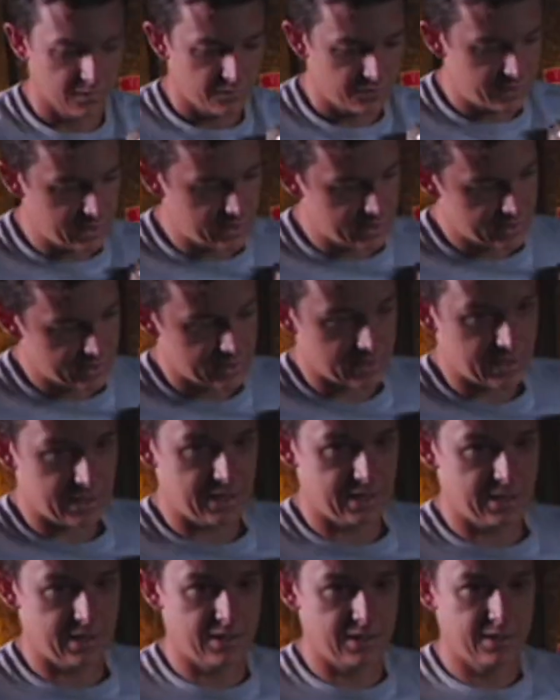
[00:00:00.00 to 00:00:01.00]
This
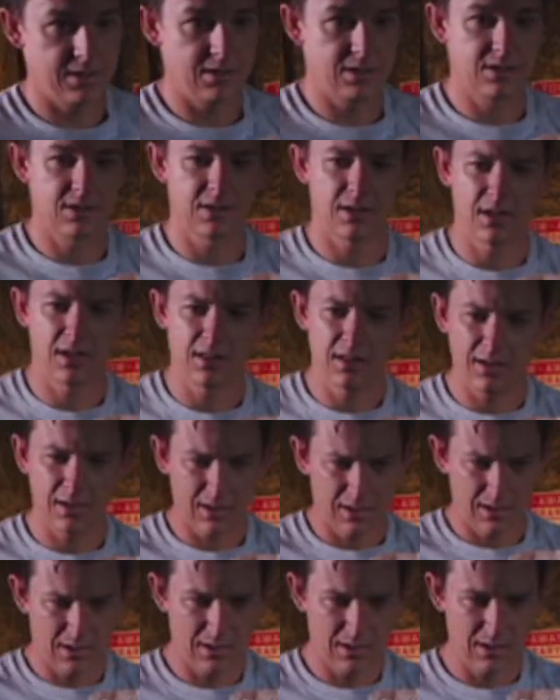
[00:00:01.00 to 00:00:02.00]
is... I
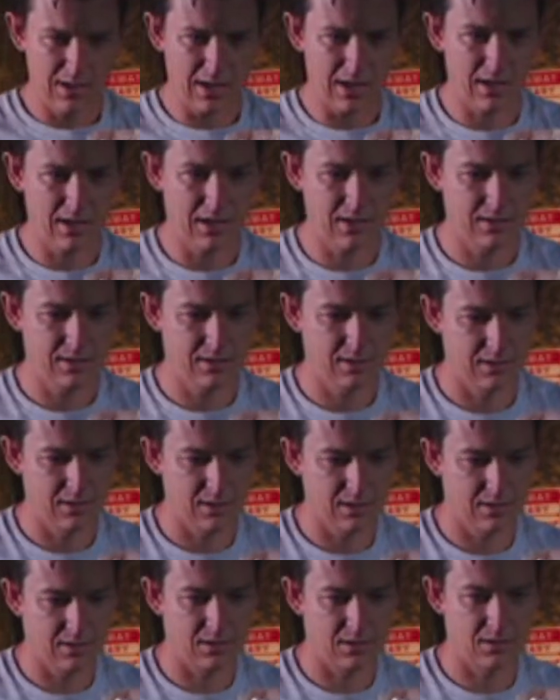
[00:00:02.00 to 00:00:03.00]
think... Yeah, that's
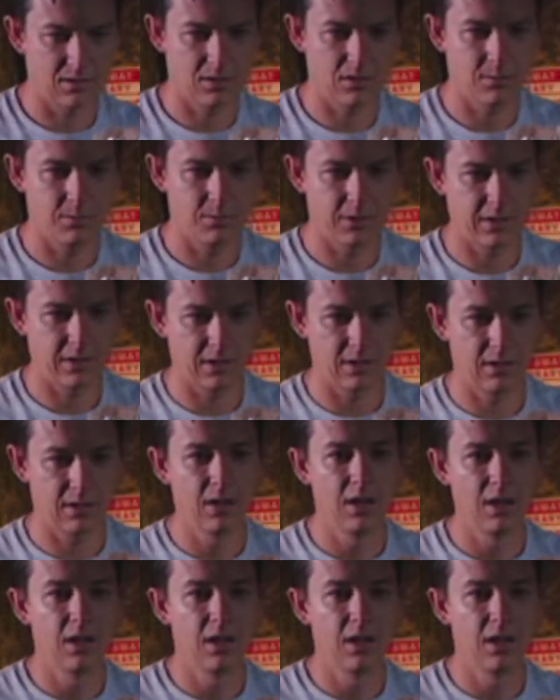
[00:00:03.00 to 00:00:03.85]
going to show pretty good.